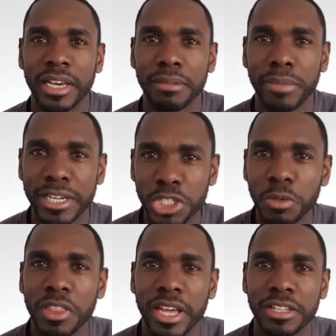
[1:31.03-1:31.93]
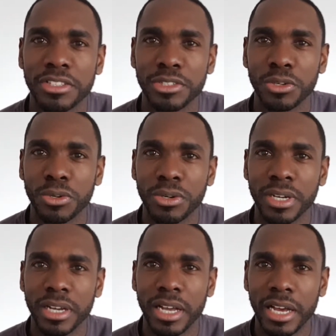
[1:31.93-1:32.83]
And by doing that, you're
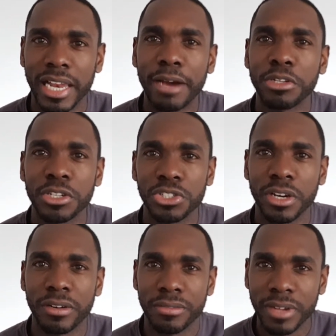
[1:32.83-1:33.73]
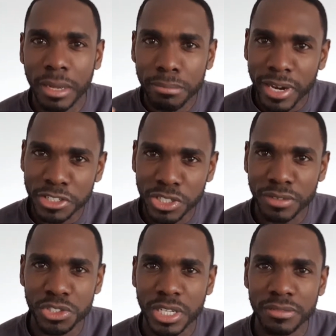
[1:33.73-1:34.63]
allowing yourself a margin
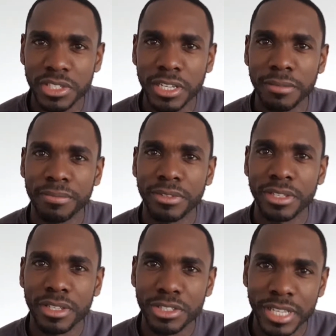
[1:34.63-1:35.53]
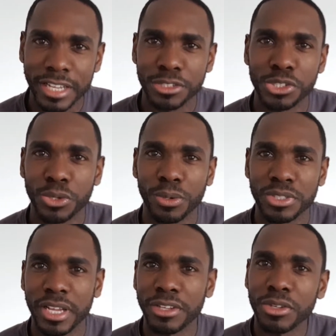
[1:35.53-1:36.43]
of safety that ensures
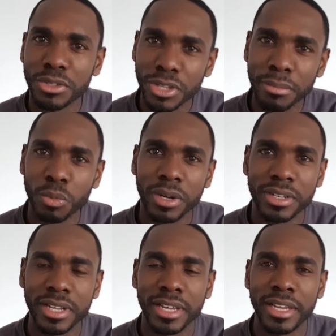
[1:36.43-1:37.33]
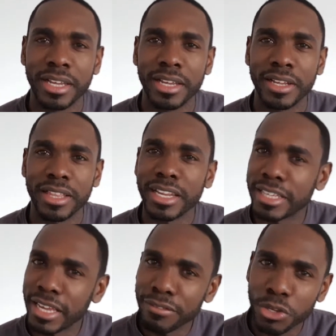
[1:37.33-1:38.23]
that, number one,
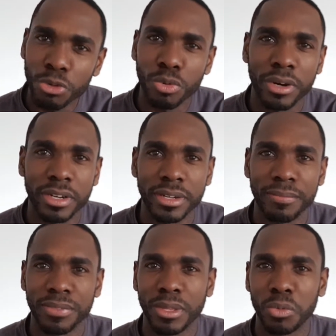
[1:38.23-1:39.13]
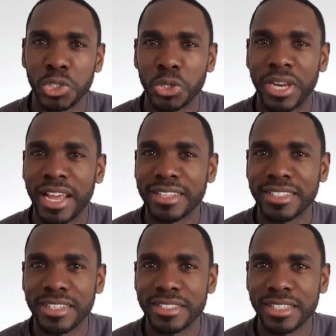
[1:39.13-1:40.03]
that if you're wrong with your
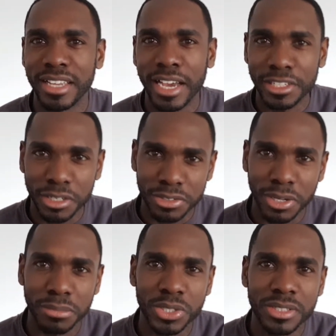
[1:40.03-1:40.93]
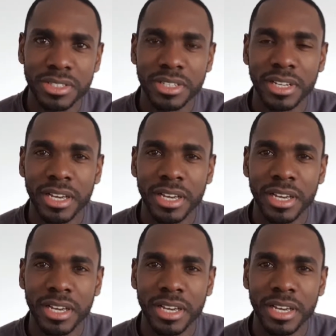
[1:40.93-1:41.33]
analysis and your assumptions,